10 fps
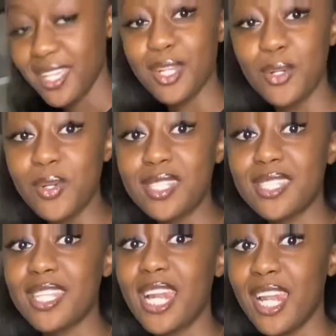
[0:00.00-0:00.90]
It
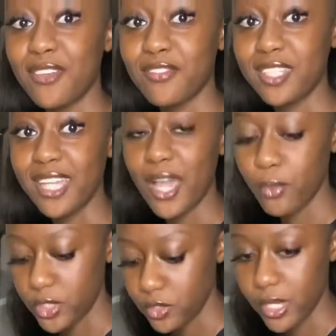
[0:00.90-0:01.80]
looks lovely.
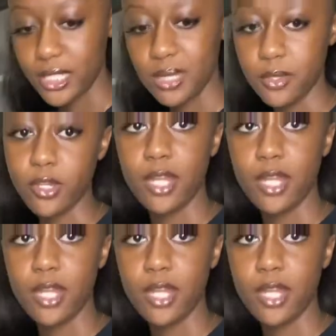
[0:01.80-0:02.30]
I wish you guys, let me